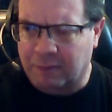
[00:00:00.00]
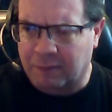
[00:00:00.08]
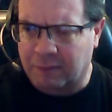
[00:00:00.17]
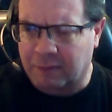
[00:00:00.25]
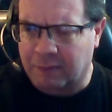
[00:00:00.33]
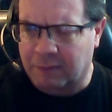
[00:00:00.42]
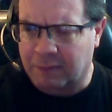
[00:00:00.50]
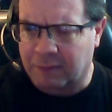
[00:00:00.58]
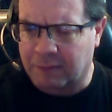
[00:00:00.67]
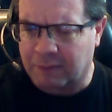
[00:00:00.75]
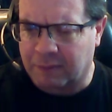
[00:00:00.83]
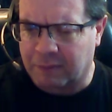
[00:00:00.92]

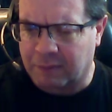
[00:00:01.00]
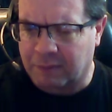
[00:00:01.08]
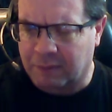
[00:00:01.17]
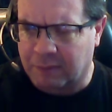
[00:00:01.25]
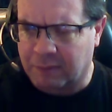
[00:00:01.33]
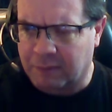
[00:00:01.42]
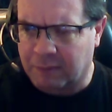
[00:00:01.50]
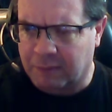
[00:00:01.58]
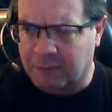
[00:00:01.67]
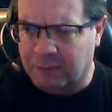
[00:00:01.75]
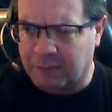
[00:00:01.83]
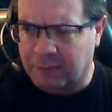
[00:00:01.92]

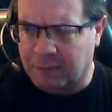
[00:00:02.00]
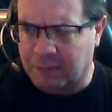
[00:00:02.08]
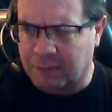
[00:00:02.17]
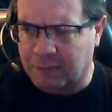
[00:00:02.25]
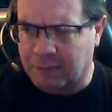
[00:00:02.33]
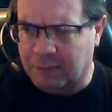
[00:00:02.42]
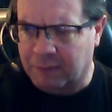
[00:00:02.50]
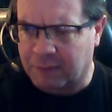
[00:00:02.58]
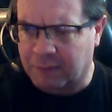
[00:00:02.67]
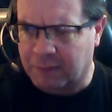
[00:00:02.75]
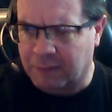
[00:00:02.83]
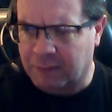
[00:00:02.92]

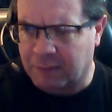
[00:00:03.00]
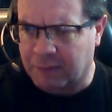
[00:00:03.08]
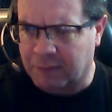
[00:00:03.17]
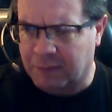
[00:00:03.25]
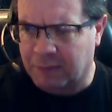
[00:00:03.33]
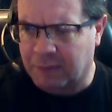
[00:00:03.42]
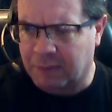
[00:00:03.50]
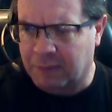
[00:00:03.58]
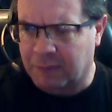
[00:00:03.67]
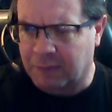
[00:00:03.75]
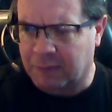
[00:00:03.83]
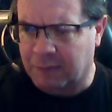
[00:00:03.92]

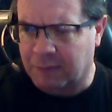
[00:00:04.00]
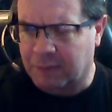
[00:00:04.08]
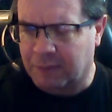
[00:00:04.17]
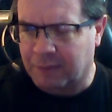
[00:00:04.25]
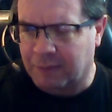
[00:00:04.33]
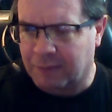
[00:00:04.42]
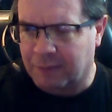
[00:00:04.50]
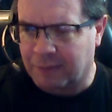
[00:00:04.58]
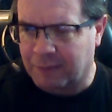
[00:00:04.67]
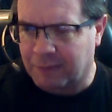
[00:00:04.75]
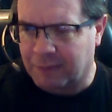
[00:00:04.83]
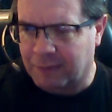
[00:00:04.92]

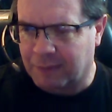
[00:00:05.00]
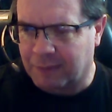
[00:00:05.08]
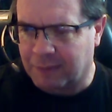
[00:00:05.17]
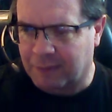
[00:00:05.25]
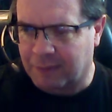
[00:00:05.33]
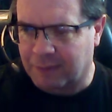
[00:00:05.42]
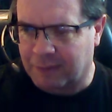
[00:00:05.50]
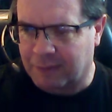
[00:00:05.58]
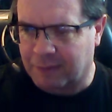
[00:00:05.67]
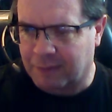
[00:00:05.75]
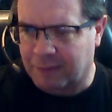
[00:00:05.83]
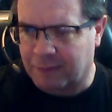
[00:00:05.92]

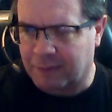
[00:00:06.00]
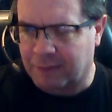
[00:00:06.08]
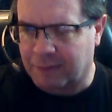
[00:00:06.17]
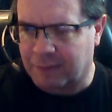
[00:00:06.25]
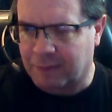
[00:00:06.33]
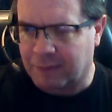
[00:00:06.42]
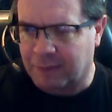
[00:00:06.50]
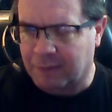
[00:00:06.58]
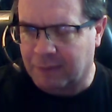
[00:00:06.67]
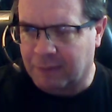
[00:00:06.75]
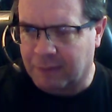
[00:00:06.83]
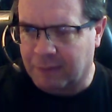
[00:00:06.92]

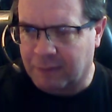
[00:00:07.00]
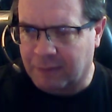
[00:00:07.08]
(not speaking)